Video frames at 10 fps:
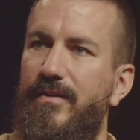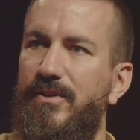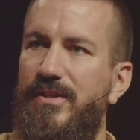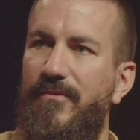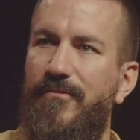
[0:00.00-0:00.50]

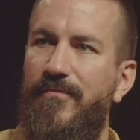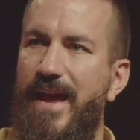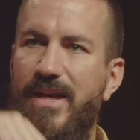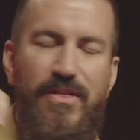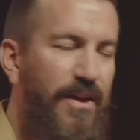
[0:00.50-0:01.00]
there's the
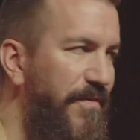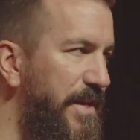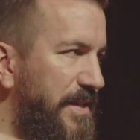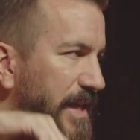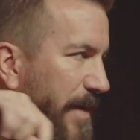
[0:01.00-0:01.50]
faith of
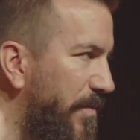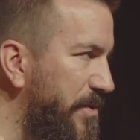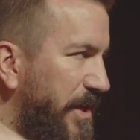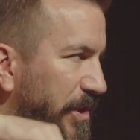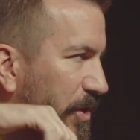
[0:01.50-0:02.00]
the
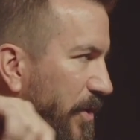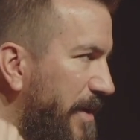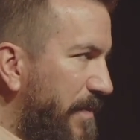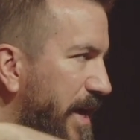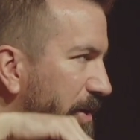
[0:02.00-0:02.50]
disciples,
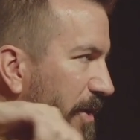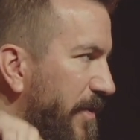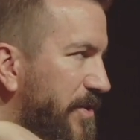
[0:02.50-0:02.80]
including Peter, and